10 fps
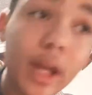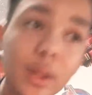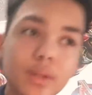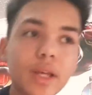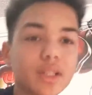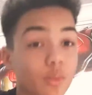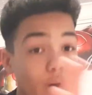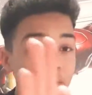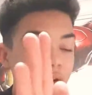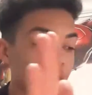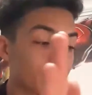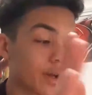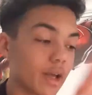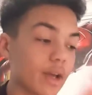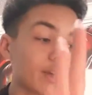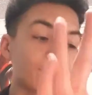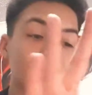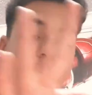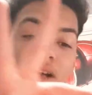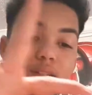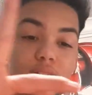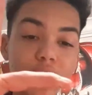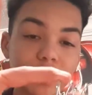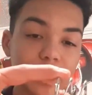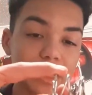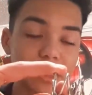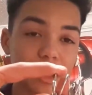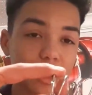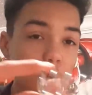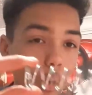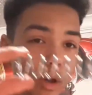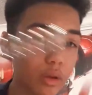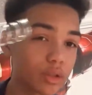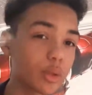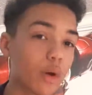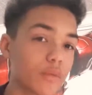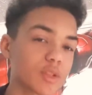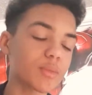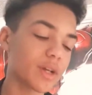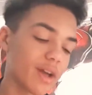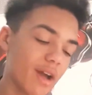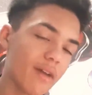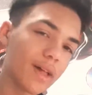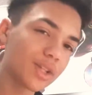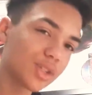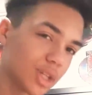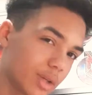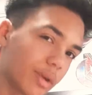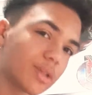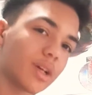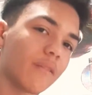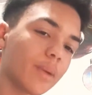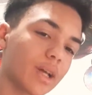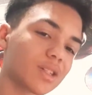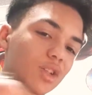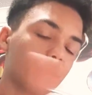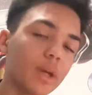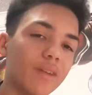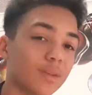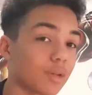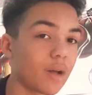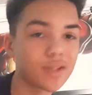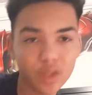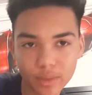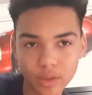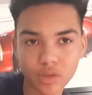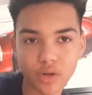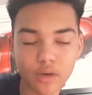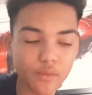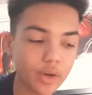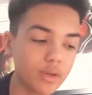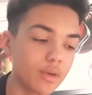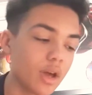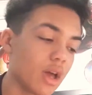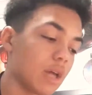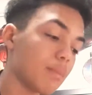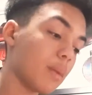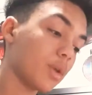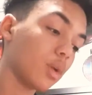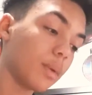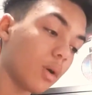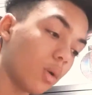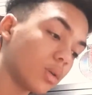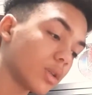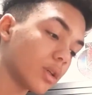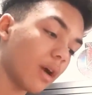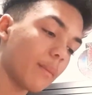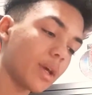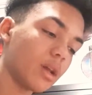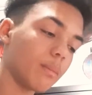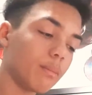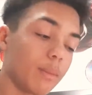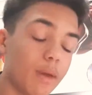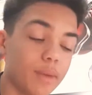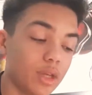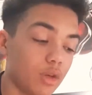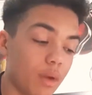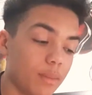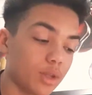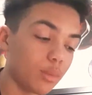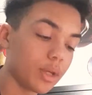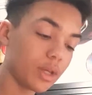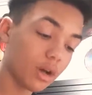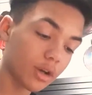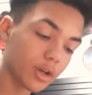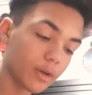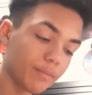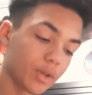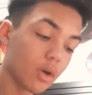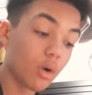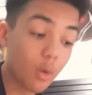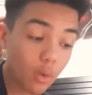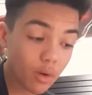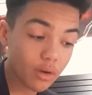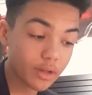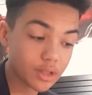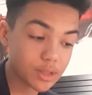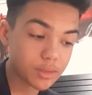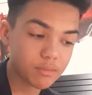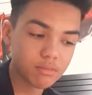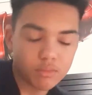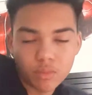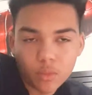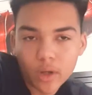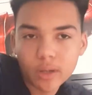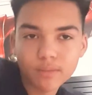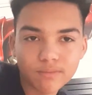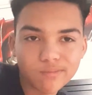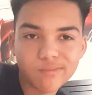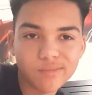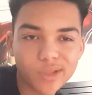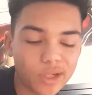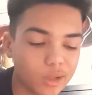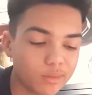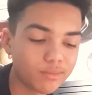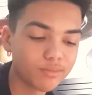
gotta do is take some wire cutter and cut at least a coil or two off your spring. That should decrease your FPS a little bit if the prime is a little too strong for you. Maybe a little bit older. I mean, uh, maybe you may be a little bit younger, or you just want to, you know,